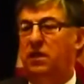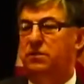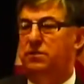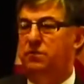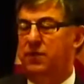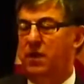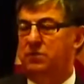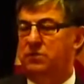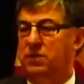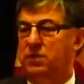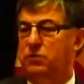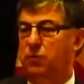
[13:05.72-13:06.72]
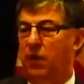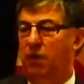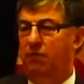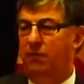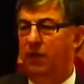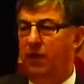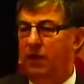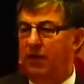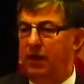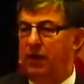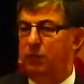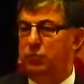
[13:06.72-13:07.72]
and 2012,
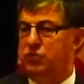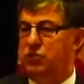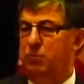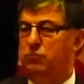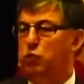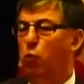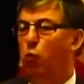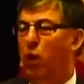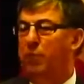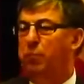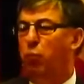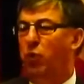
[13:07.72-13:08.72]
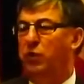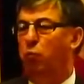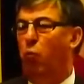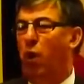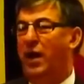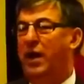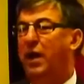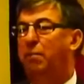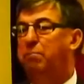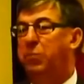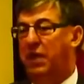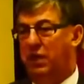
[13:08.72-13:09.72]
that number jumped to
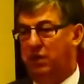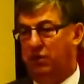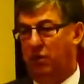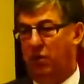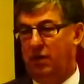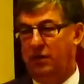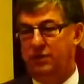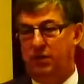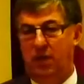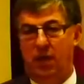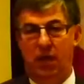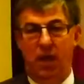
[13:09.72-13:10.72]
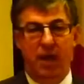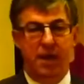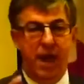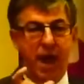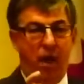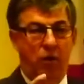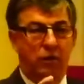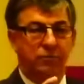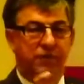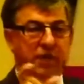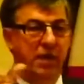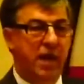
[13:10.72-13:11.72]
$1.1 billion. Now,
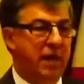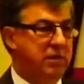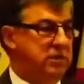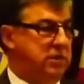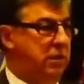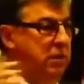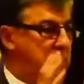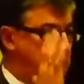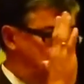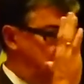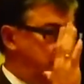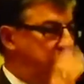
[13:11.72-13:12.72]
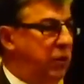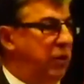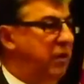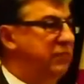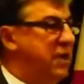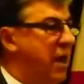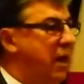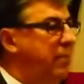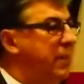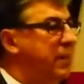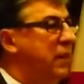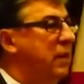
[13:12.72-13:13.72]
the next period of
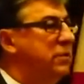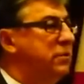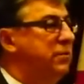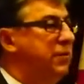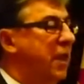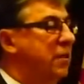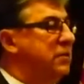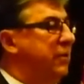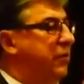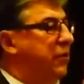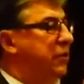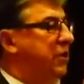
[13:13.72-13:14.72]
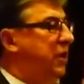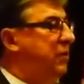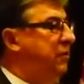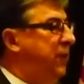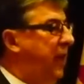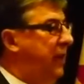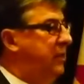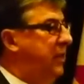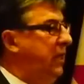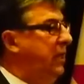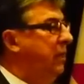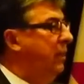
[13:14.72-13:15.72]
time, 2013 to
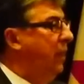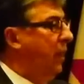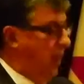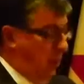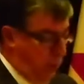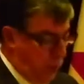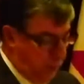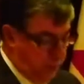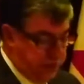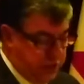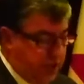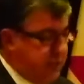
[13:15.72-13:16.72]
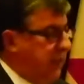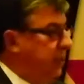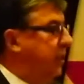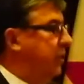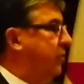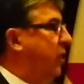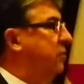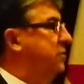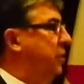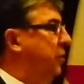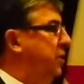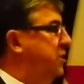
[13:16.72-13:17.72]
18, we're projecting that Crowns
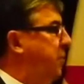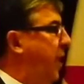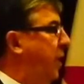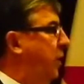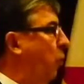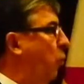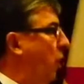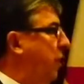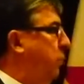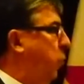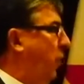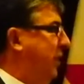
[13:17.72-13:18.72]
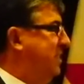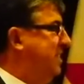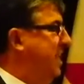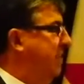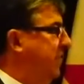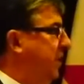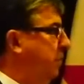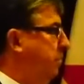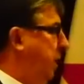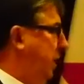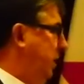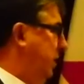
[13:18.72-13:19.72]
are going to spend $1.7
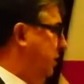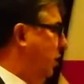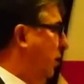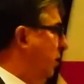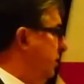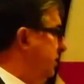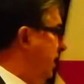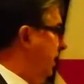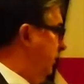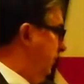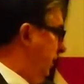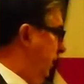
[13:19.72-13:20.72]
billion annually.